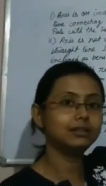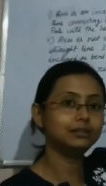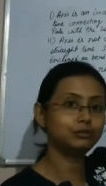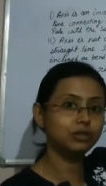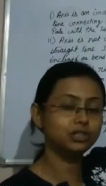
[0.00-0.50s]

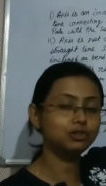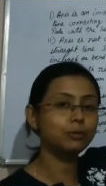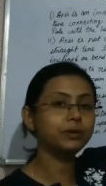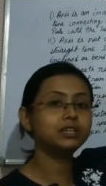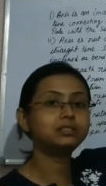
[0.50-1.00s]
today's
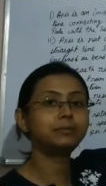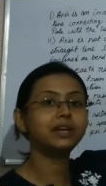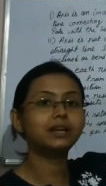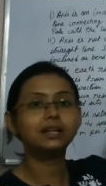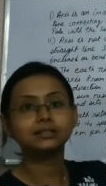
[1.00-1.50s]
topic is
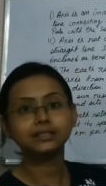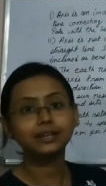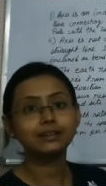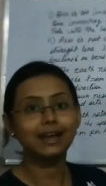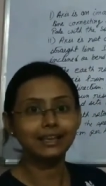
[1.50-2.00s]
parallels
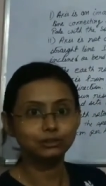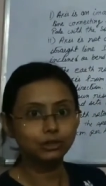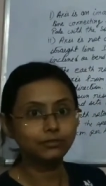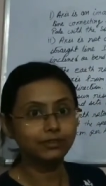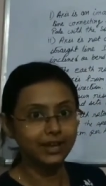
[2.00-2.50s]
and lines
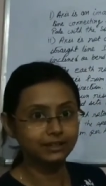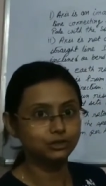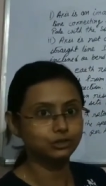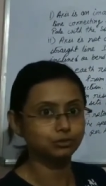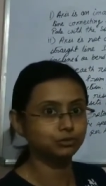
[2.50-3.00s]
of
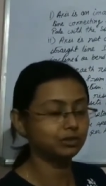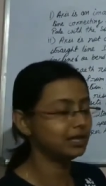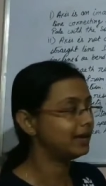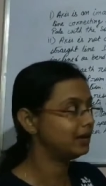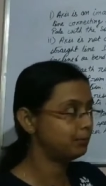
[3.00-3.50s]
latitudes. With the
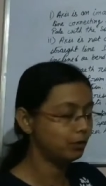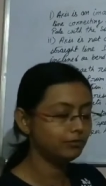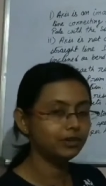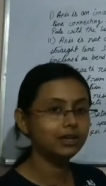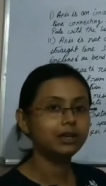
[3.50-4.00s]
help
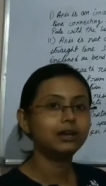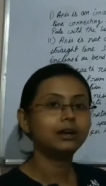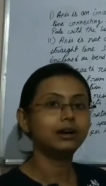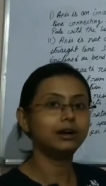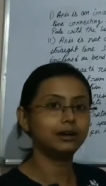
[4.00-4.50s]

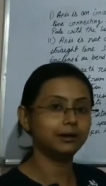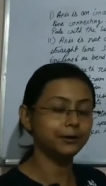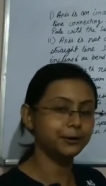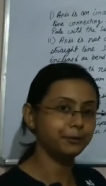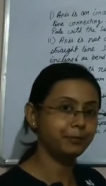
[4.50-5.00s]

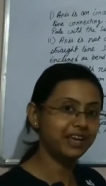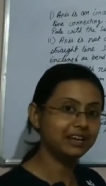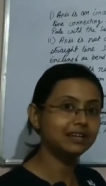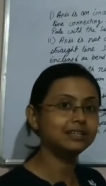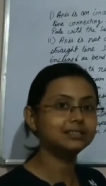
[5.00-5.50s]
of
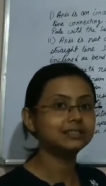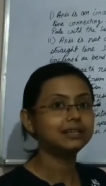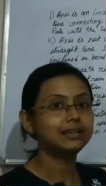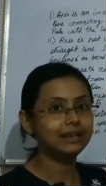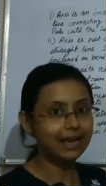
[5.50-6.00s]
parallels
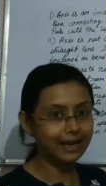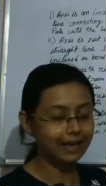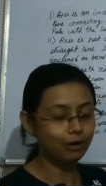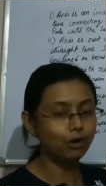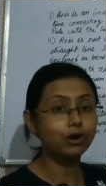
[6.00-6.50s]

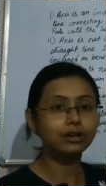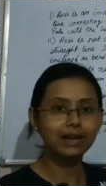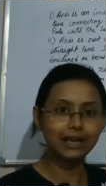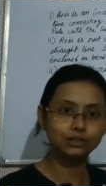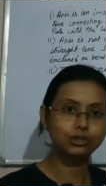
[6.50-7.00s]
or
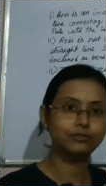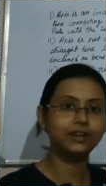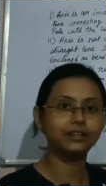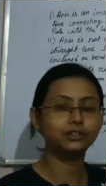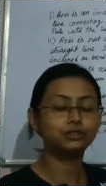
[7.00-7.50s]
lines of
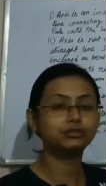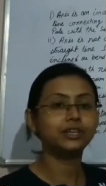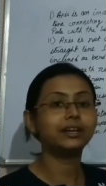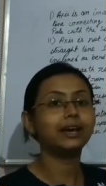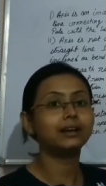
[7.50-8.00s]
latitudes,
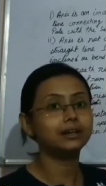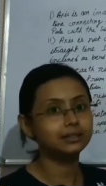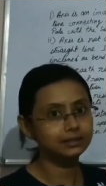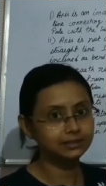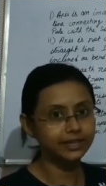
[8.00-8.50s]
and
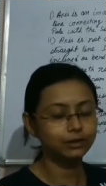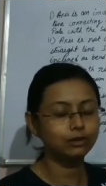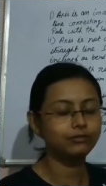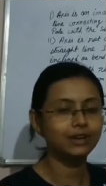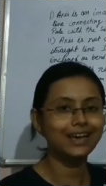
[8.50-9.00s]
another set
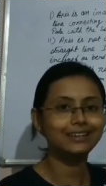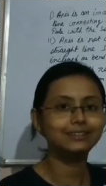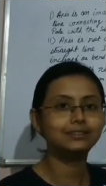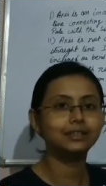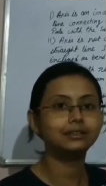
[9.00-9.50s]
of line
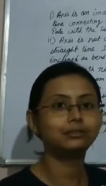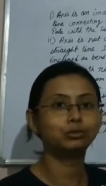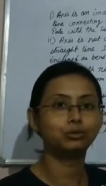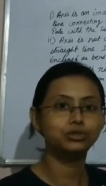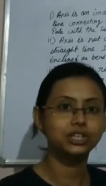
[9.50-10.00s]
is there
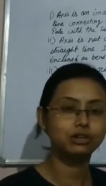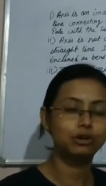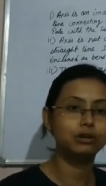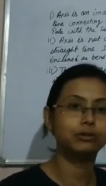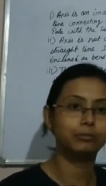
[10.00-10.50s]
which are
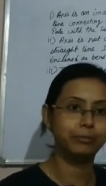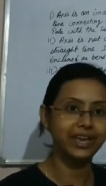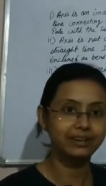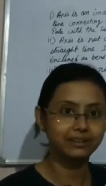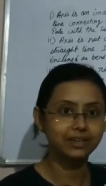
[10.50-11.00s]
called
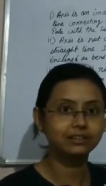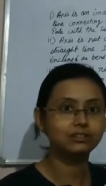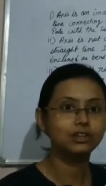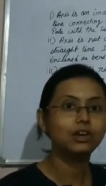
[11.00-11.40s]
meridians